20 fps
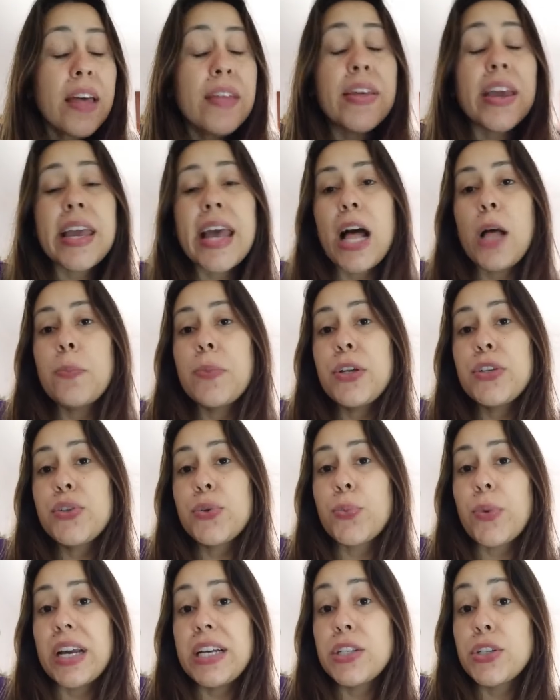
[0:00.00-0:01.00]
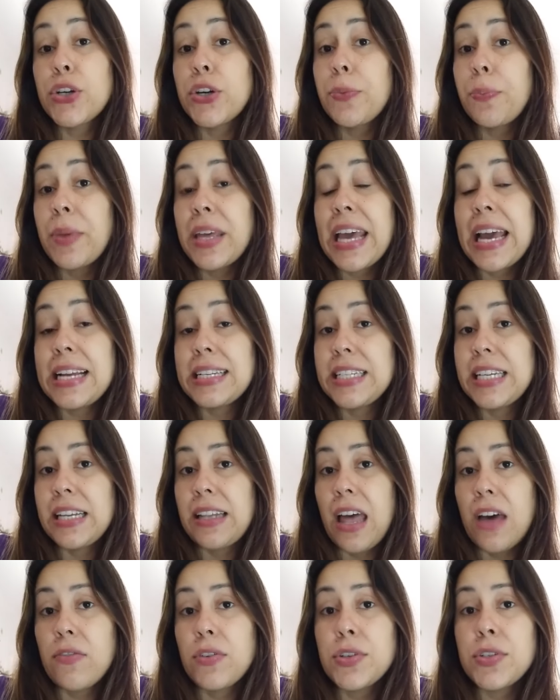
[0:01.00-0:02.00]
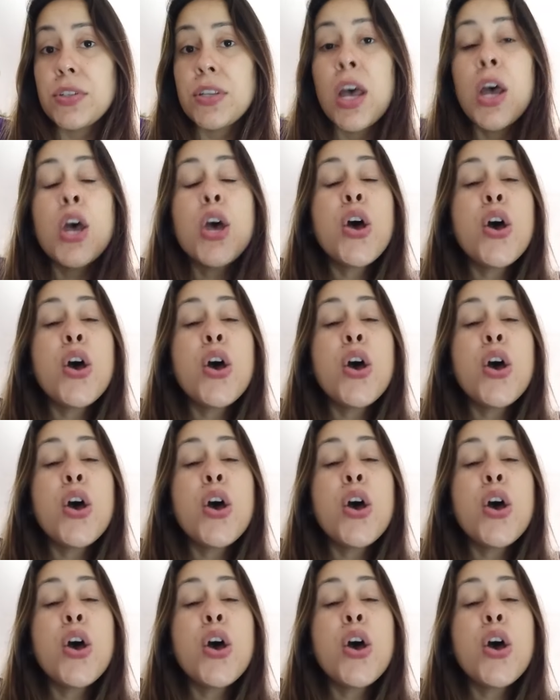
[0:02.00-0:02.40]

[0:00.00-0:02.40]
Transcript: They help you to raise your BAT levels.